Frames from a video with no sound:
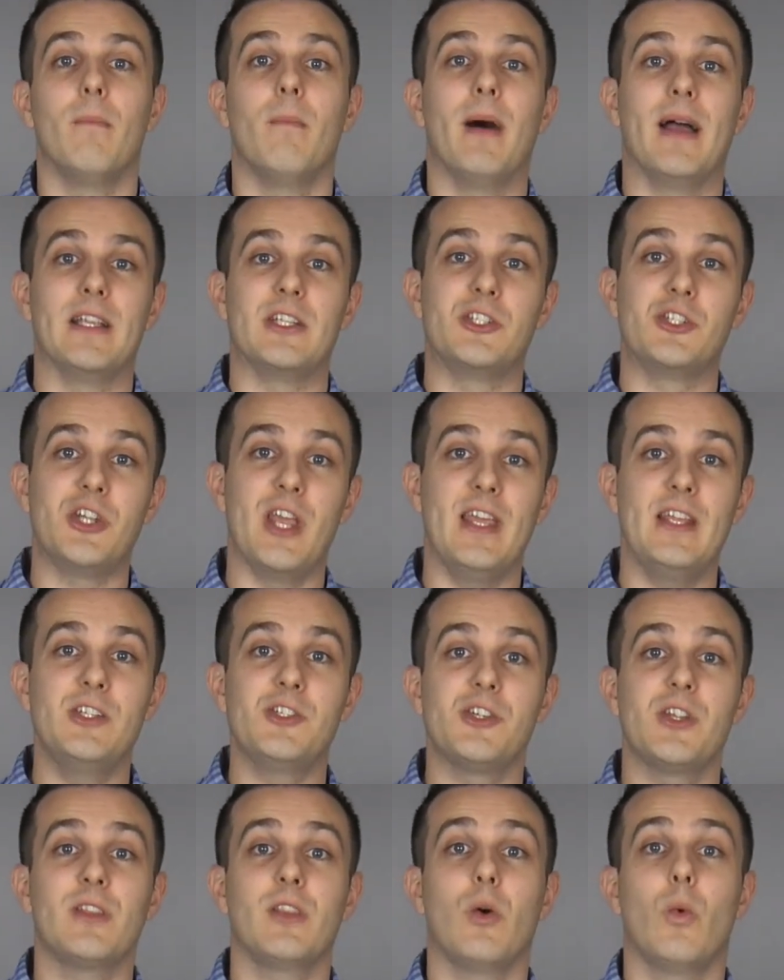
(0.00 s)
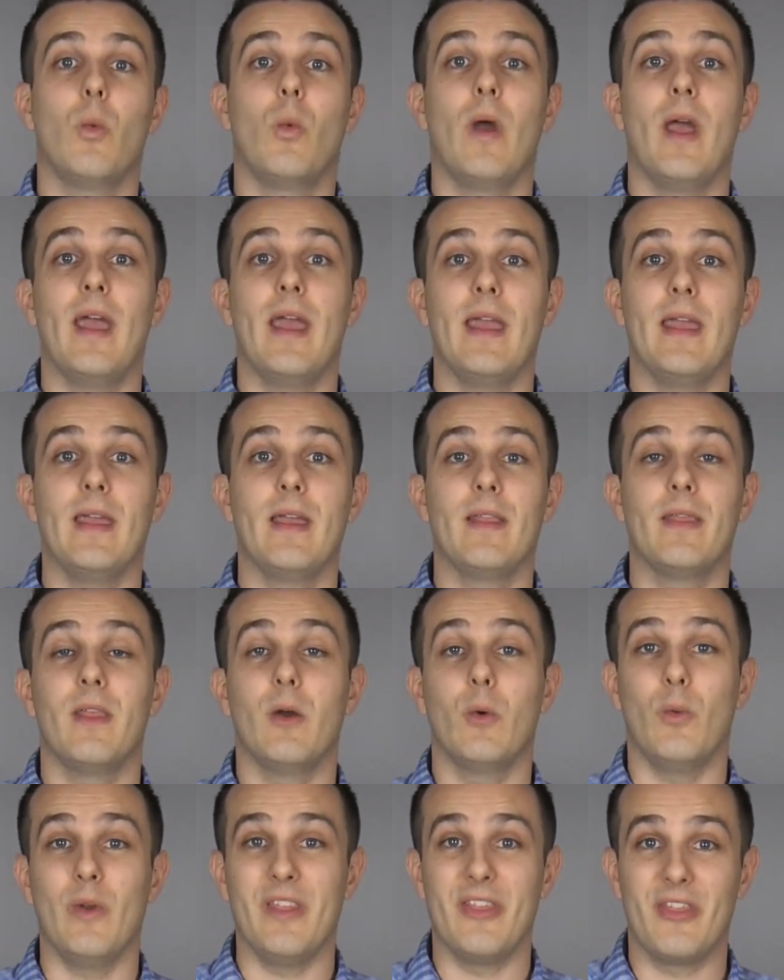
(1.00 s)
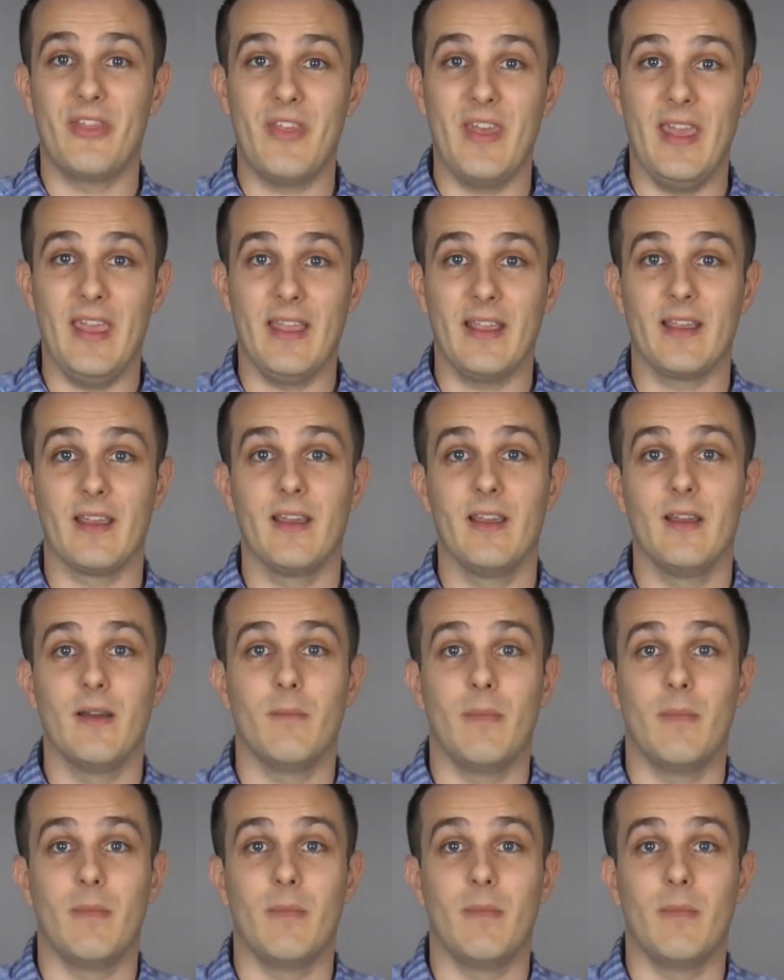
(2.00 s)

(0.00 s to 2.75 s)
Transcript: by changing the way that we think,